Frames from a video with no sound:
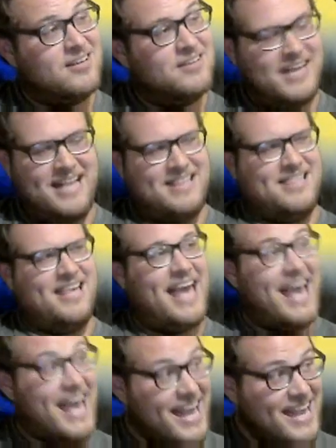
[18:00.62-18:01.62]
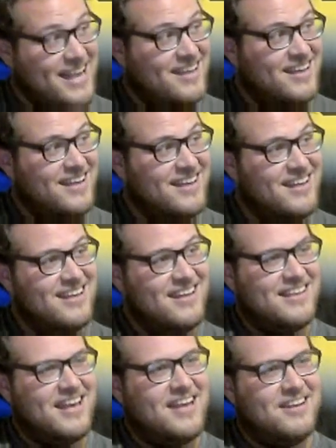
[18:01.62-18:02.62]
they had Tay,
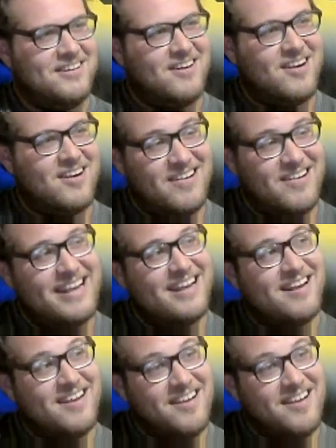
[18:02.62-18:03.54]
they had Lurie,